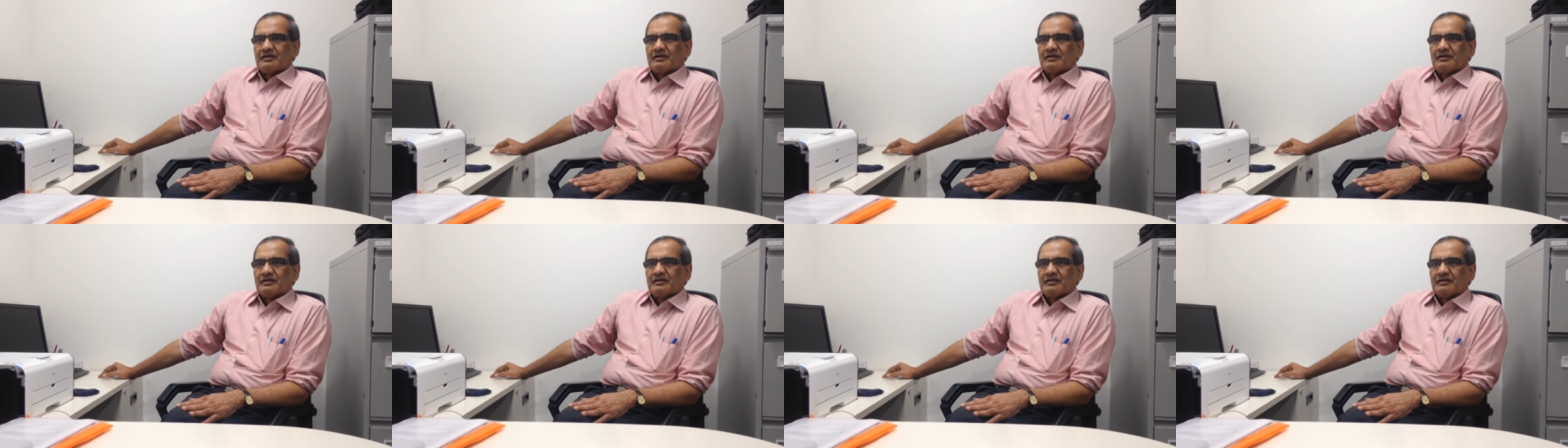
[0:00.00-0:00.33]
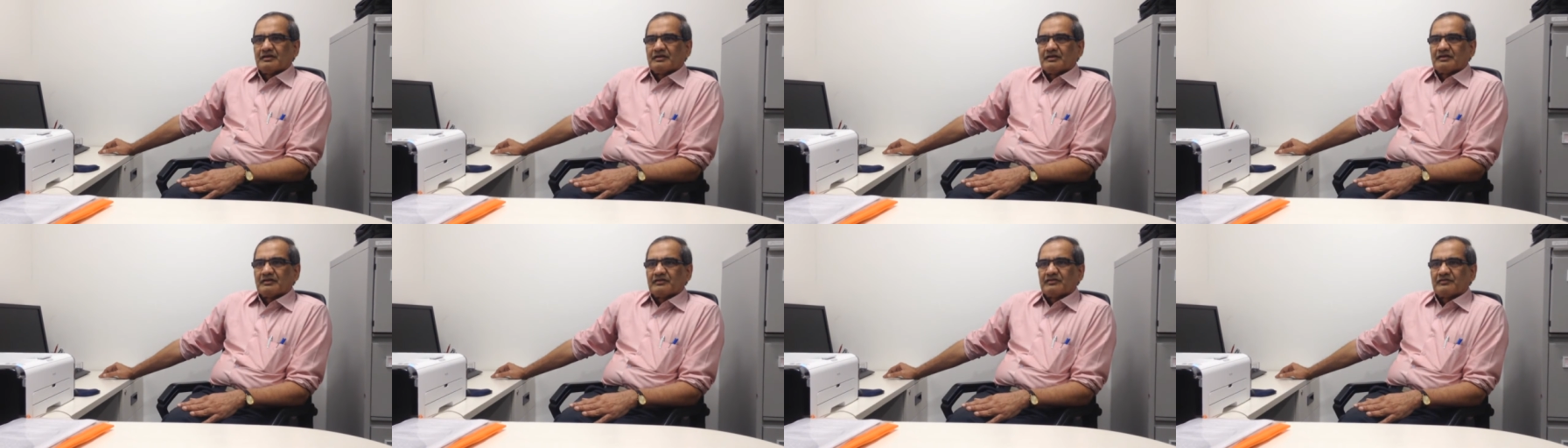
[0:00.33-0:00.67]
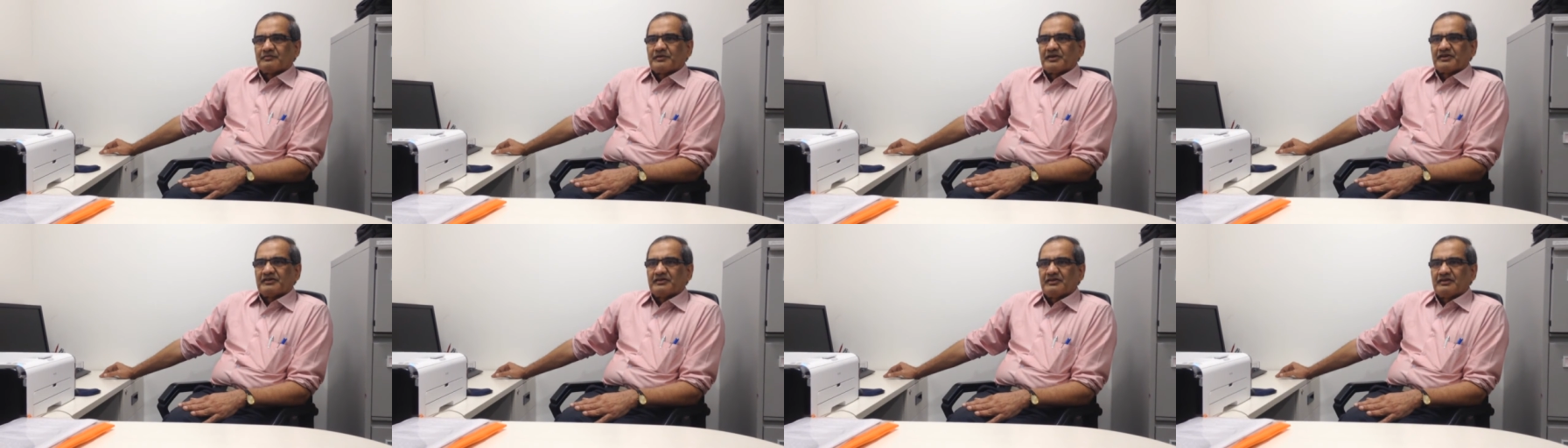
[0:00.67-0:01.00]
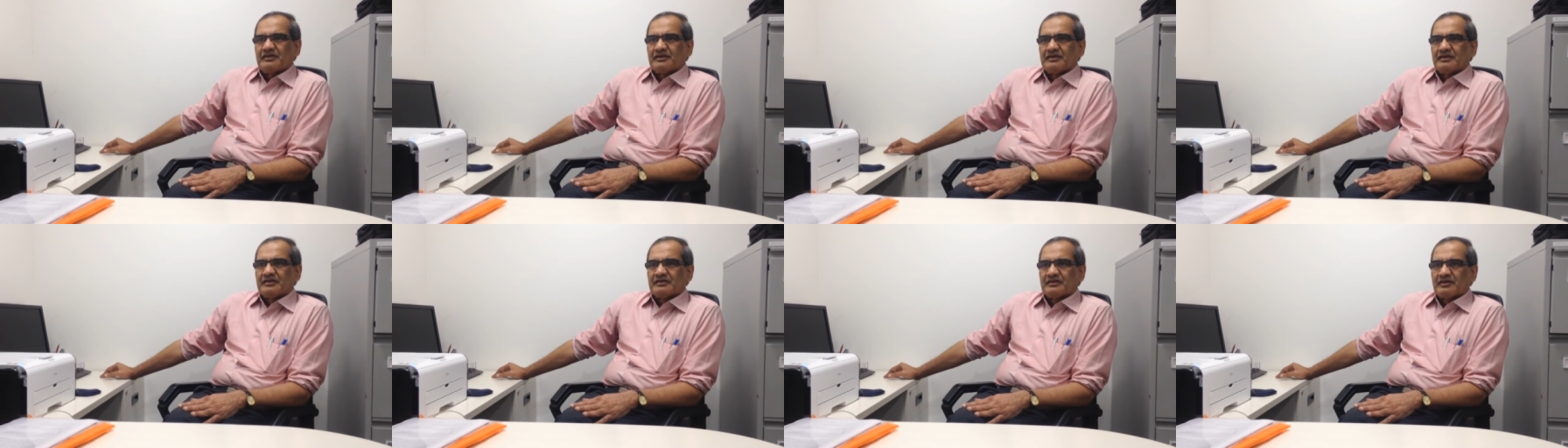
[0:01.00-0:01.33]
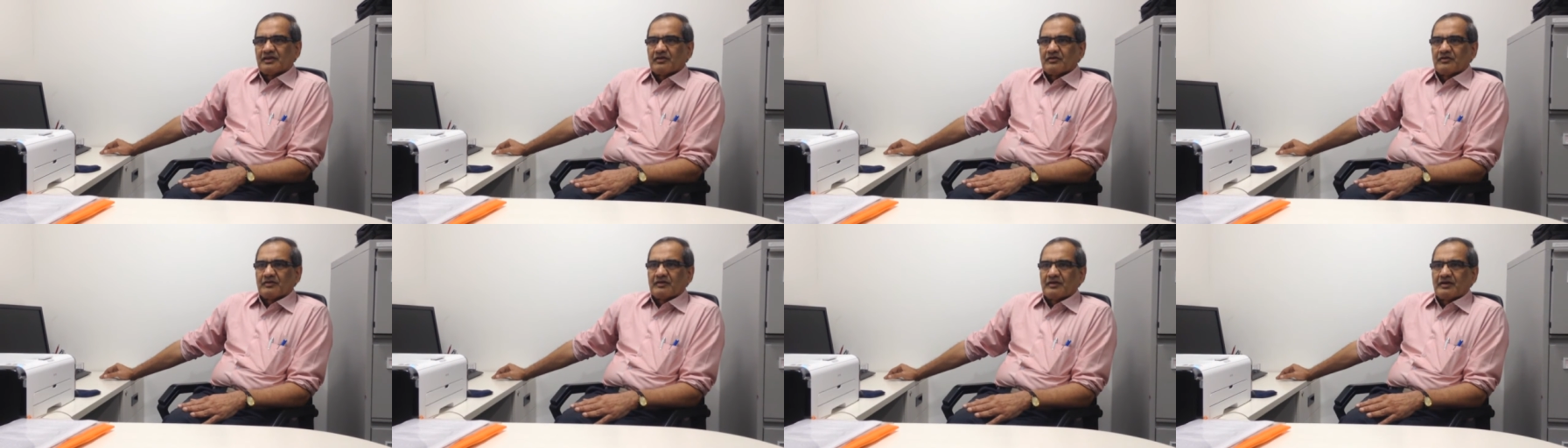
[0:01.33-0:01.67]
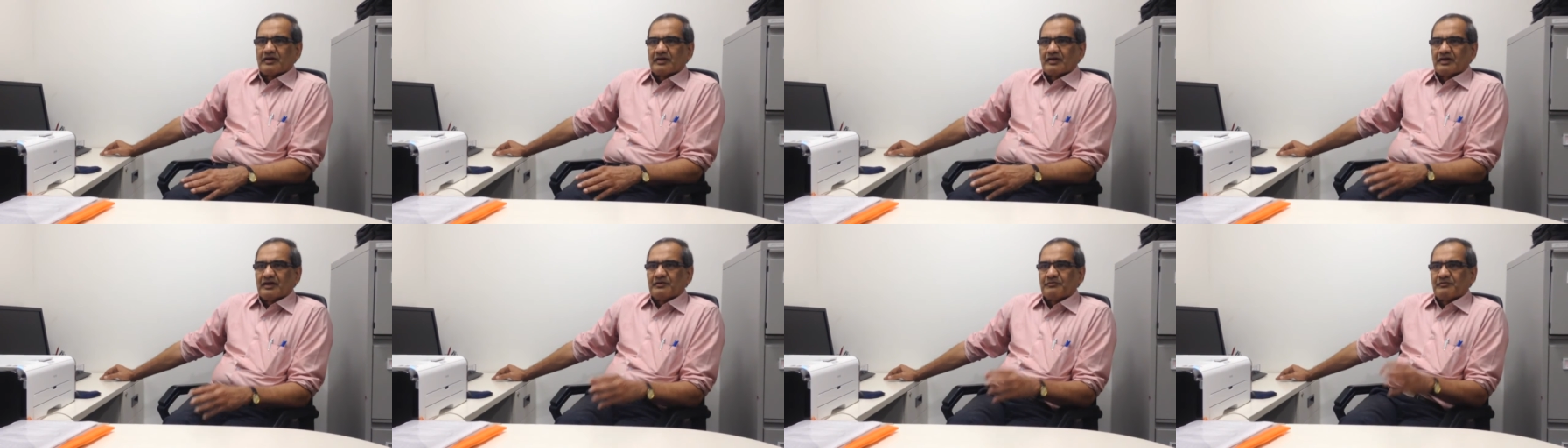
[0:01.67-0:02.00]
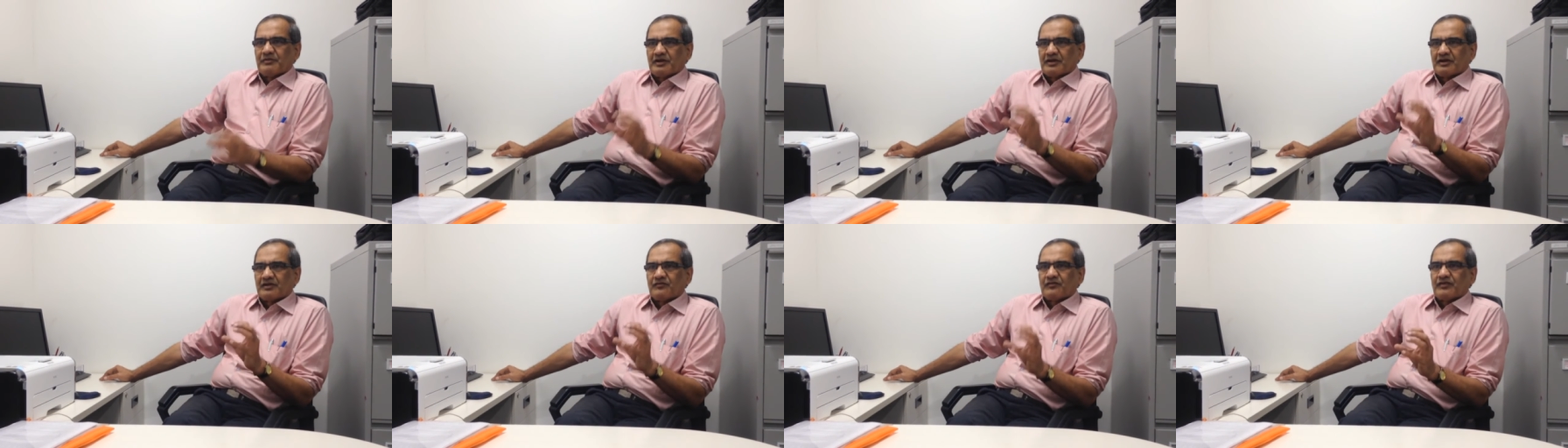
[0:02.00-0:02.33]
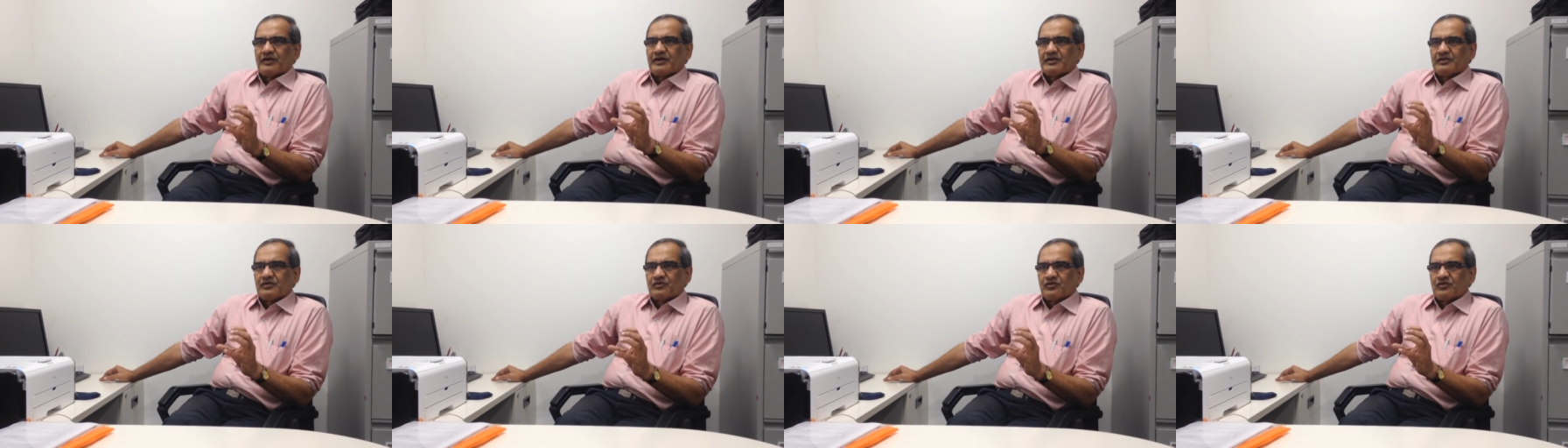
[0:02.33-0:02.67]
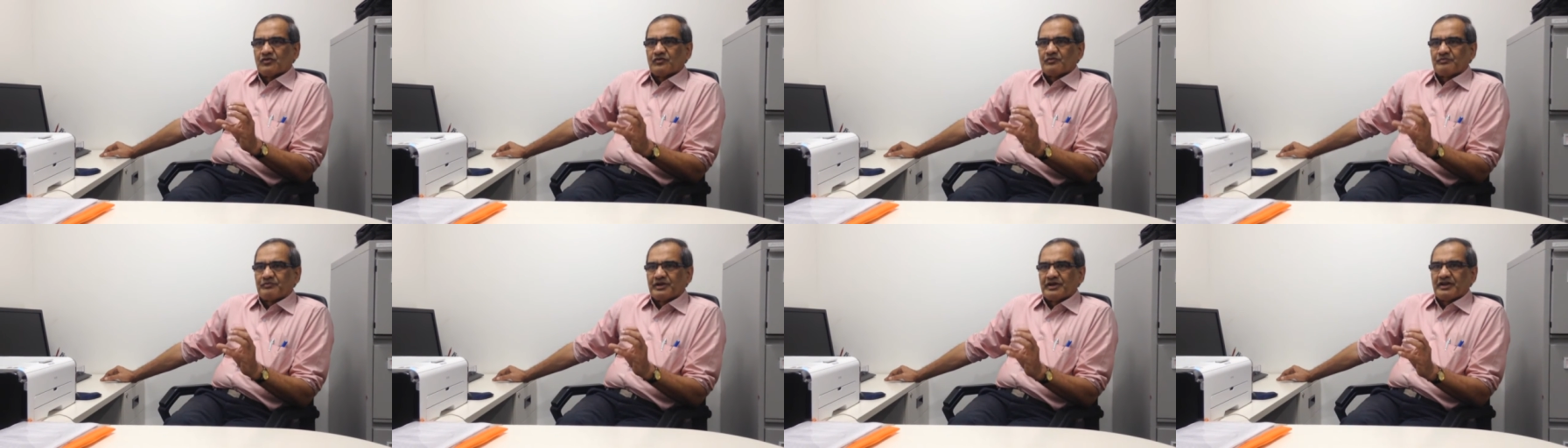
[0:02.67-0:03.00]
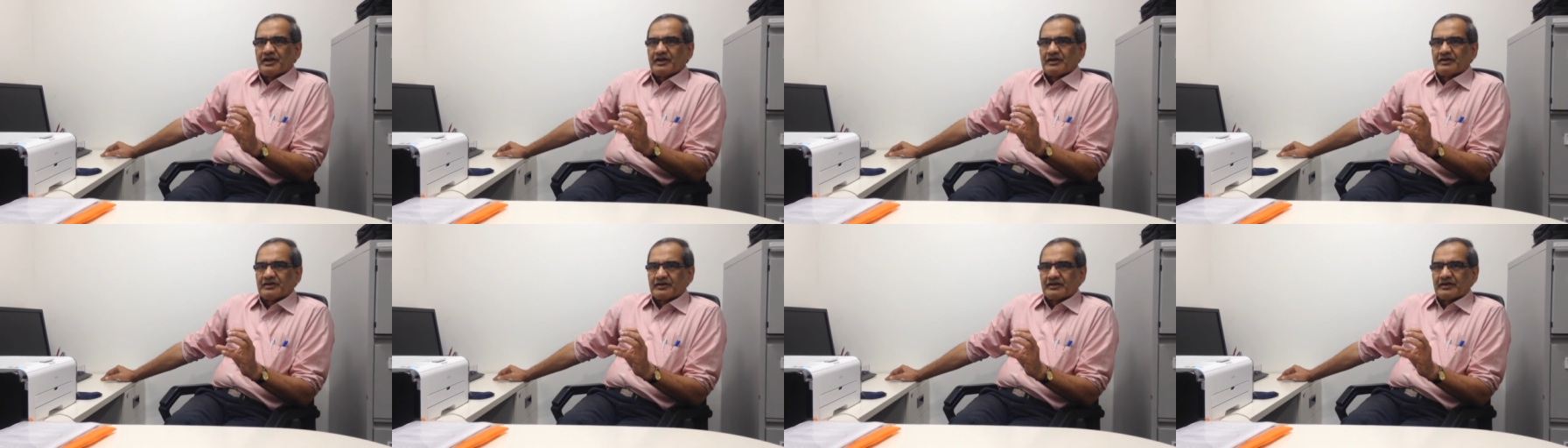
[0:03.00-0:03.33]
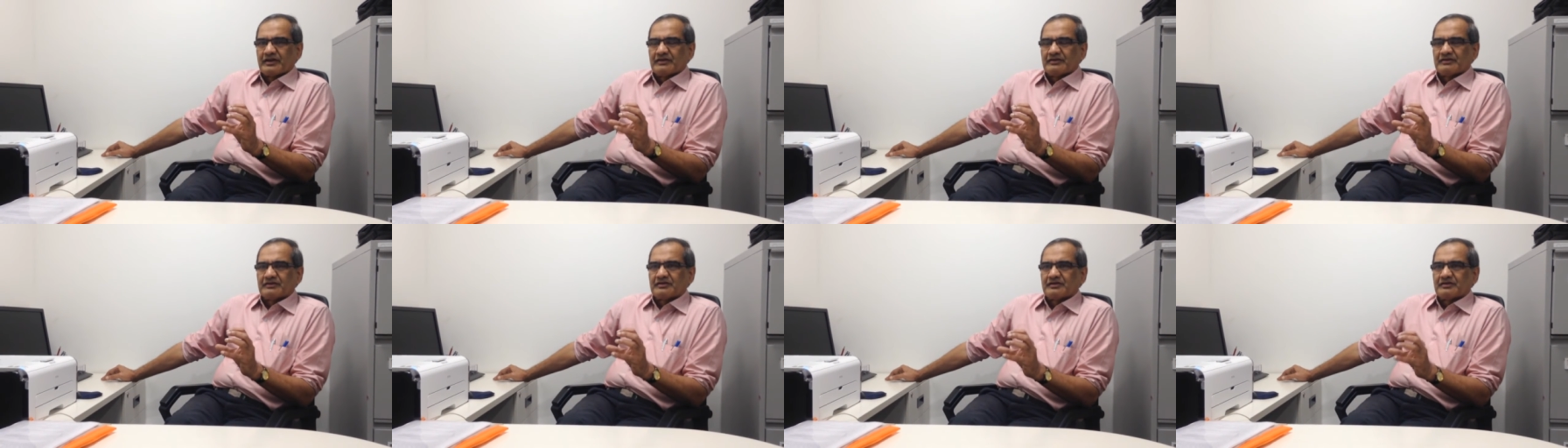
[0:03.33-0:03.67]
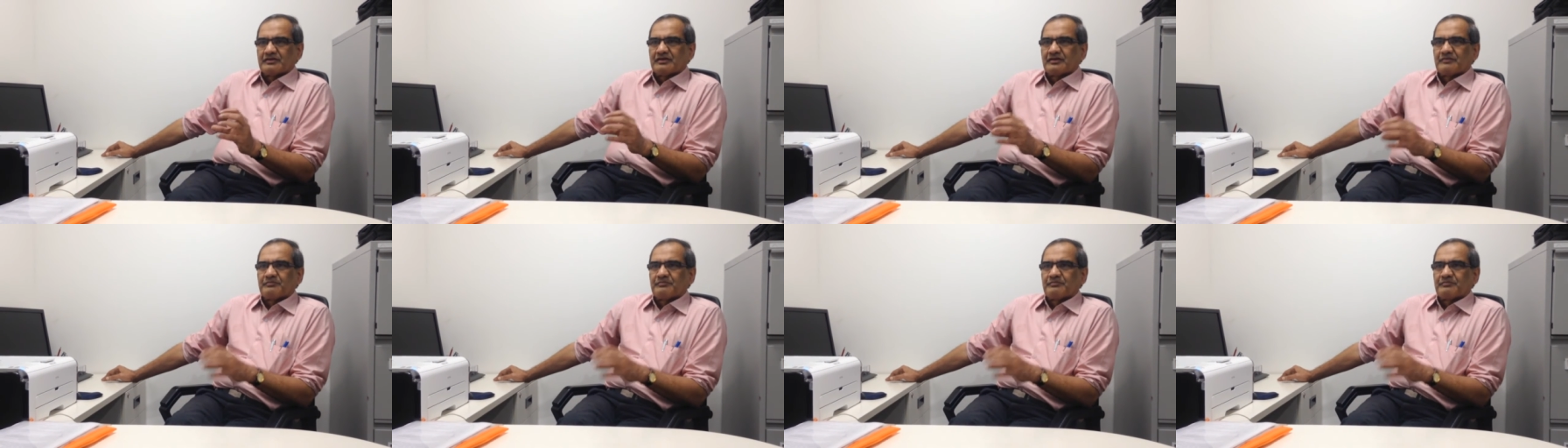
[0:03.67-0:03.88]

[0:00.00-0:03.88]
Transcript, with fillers: uh, the specialties, now let me confine to pediatrics,